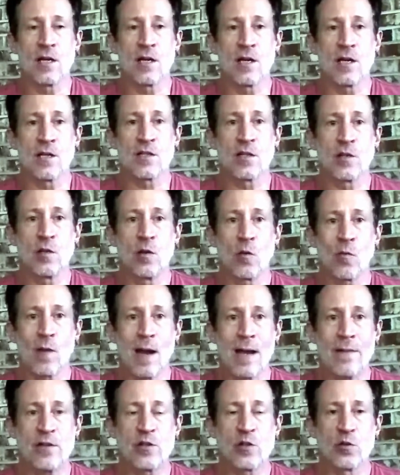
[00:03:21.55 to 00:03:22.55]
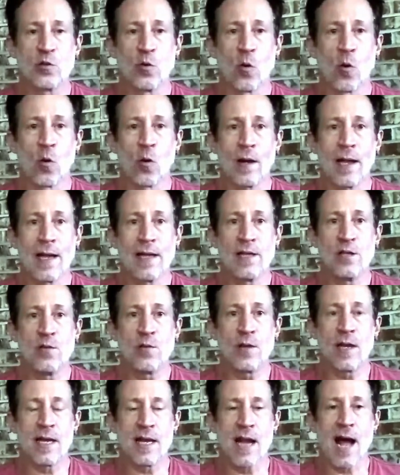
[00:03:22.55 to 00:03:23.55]
So you arrive at your door and you
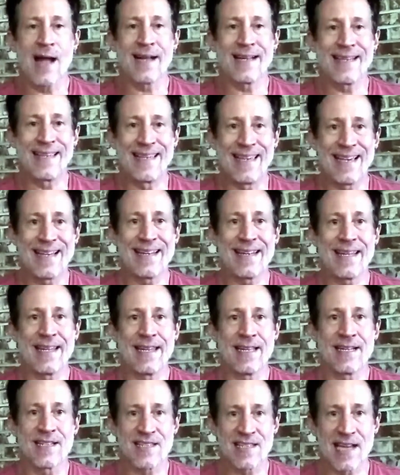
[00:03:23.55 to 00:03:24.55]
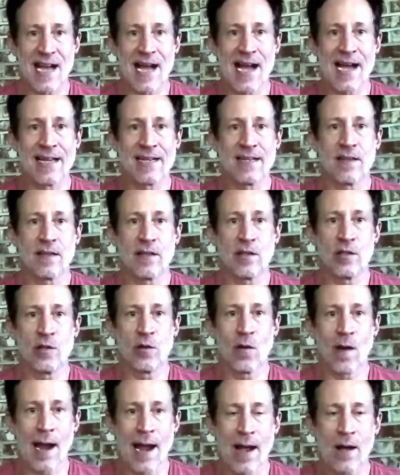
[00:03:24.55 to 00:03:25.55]
cannot get inside
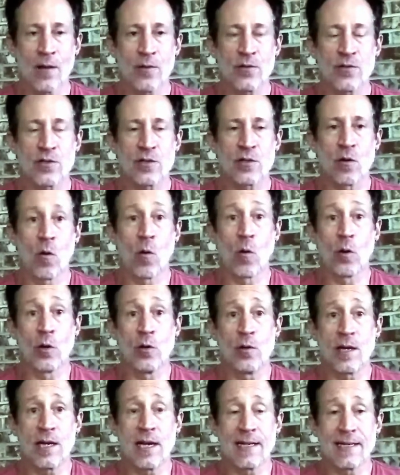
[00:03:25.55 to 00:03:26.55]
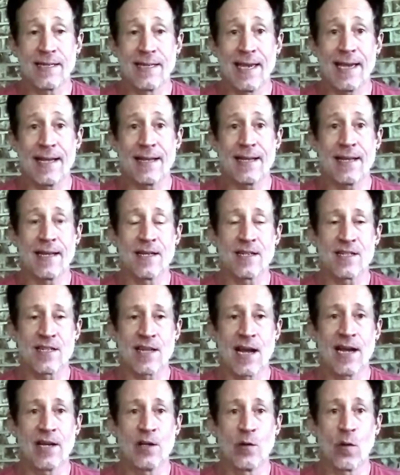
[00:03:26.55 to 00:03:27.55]
your house, or you cannot get
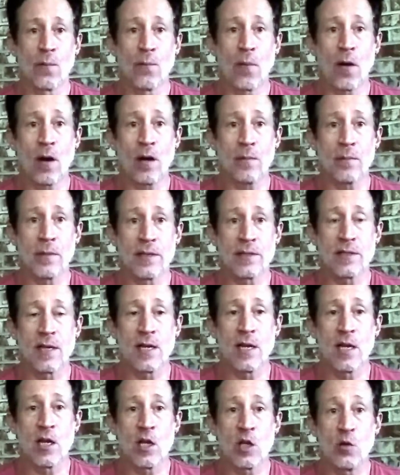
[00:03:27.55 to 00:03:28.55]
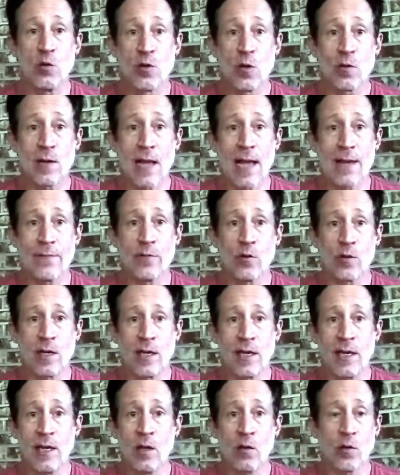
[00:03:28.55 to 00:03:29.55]
inside your apartment. You don't have your
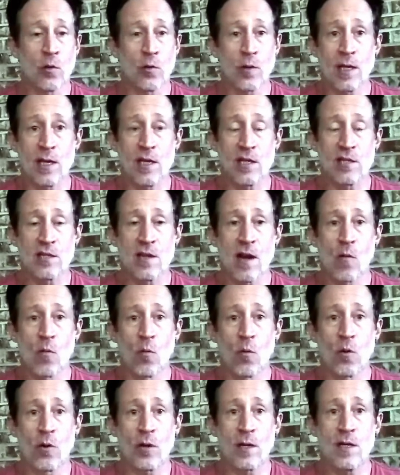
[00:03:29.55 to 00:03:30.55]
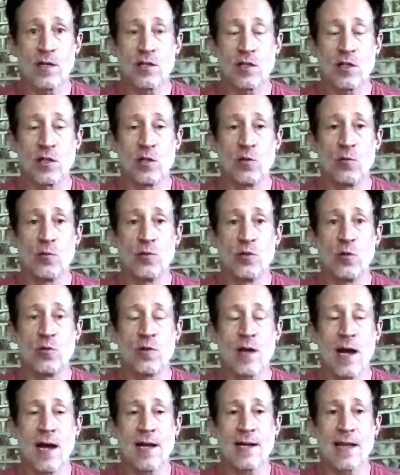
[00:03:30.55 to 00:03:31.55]
key, or your key is not working, so you do
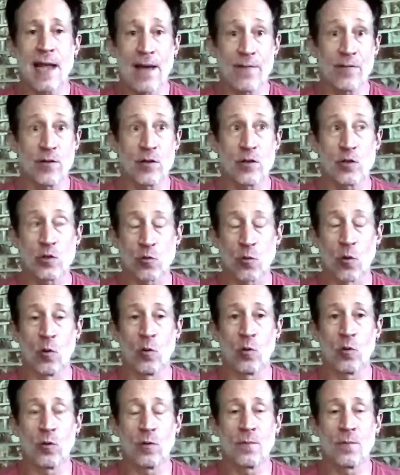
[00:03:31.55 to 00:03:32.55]
not have control.